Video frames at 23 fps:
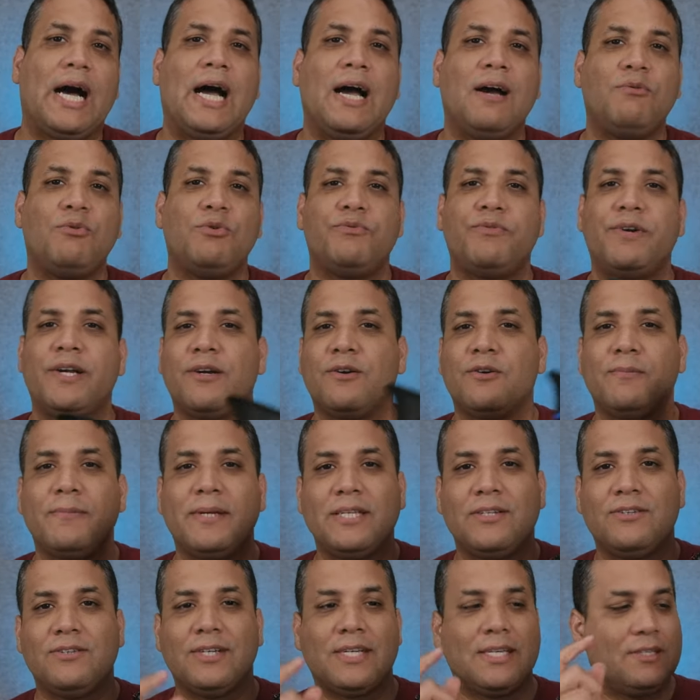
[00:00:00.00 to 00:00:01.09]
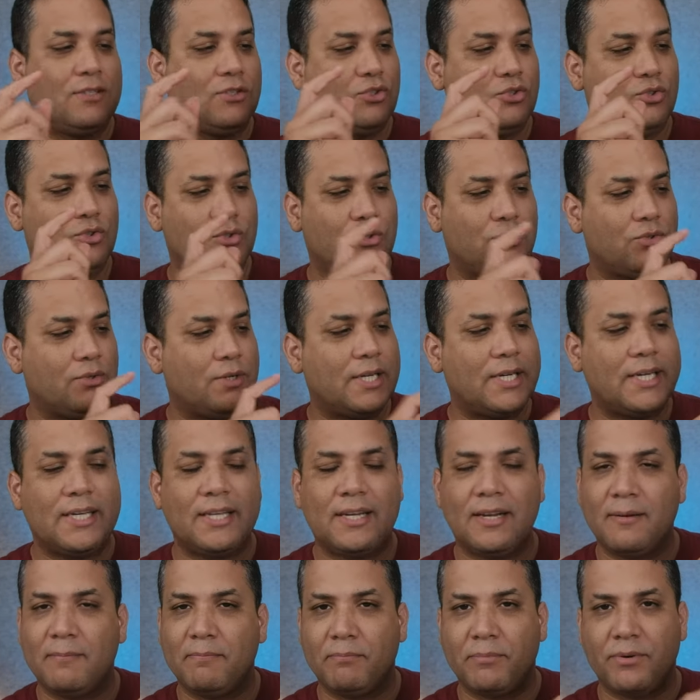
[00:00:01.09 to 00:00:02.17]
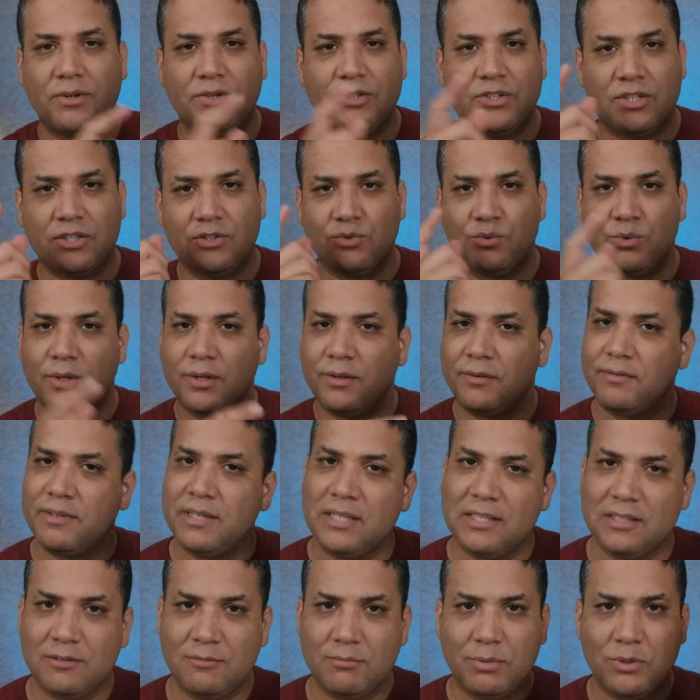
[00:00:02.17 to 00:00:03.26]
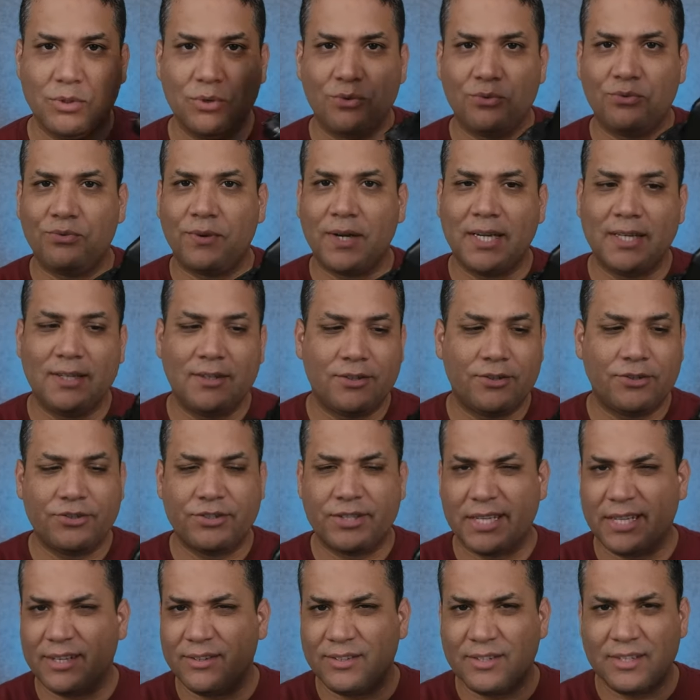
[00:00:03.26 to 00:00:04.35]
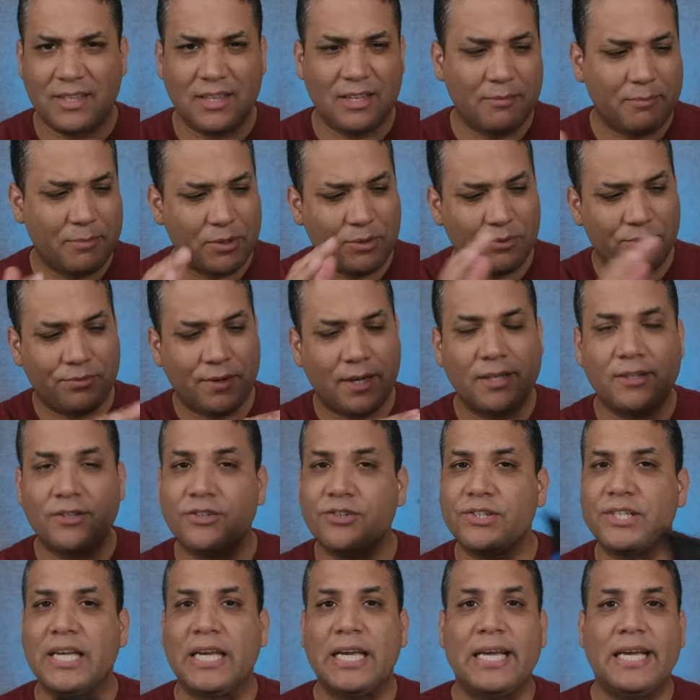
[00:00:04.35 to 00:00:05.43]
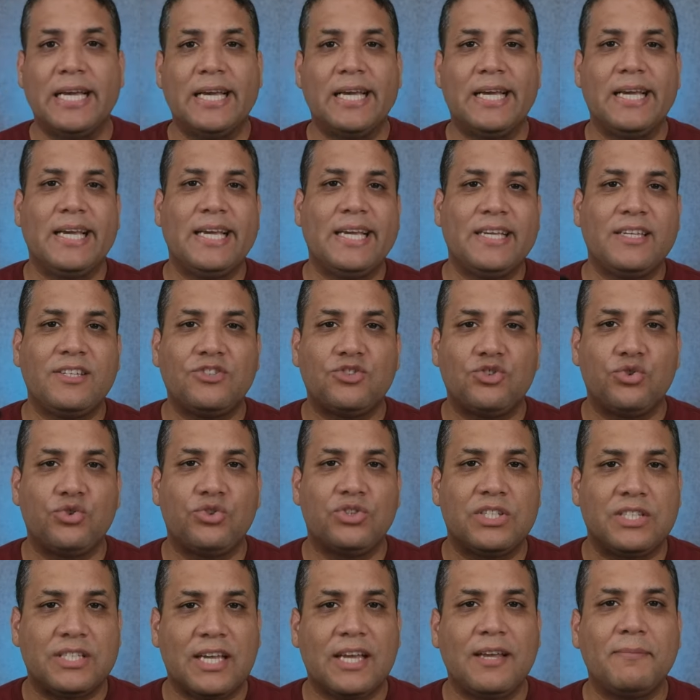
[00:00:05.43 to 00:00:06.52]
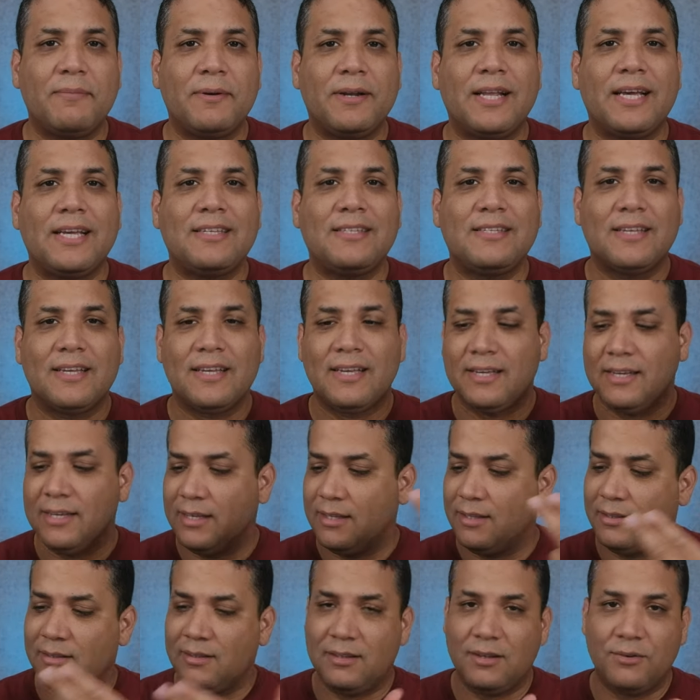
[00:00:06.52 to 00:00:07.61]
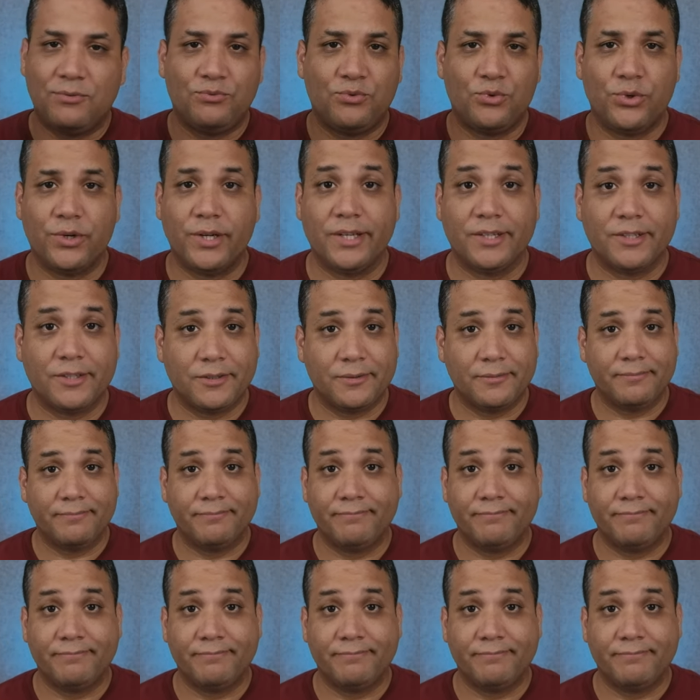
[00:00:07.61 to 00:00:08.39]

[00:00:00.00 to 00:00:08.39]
I would recommend you guys to go ahead and purchase one of these viewfinders, LCD viewfinders, is to stabilize the footage.